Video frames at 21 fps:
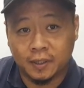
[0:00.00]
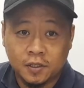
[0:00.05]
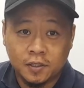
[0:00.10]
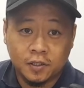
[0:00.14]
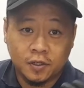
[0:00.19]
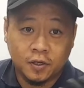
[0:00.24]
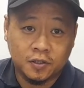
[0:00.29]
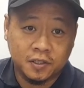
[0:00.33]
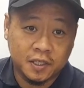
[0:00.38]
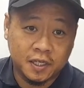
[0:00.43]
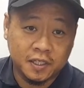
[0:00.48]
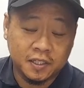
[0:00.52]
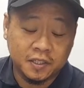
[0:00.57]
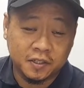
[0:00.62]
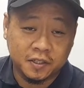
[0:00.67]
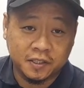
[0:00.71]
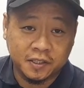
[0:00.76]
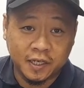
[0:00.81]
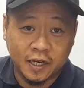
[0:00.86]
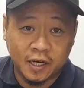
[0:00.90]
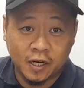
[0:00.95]
So it's
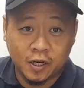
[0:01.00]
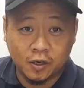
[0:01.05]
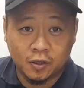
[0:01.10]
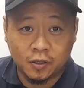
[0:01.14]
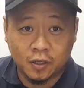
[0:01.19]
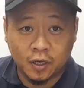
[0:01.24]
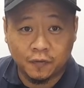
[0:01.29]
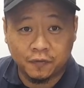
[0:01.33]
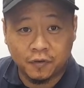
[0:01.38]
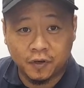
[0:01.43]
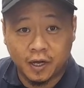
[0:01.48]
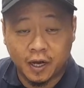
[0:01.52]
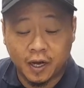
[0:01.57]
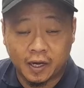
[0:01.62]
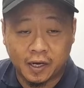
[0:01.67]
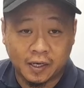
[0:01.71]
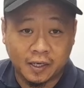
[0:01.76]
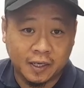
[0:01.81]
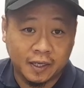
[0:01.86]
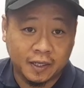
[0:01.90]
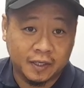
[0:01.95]
easy to tell if you
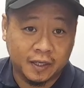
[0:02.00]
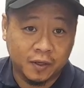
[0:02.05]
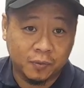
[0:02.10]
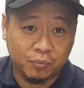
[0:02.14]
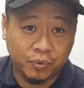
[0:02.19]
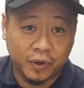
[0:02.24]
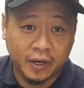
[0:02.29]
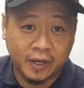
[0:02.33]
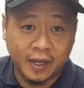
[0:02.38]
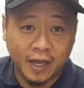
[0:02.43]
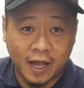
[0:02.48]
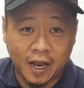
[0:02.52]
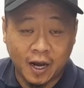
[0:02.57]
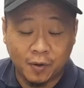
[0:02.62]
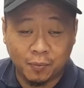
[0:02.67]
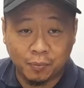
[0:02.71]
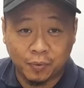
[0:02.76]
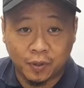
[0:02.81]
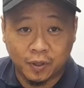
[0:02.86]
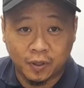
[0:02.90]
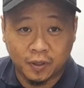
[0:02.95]
got a leaky brake
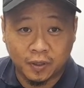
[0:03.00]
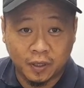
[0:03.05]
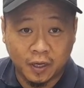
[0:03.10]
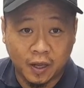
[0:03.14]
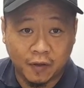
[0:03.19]
caliper.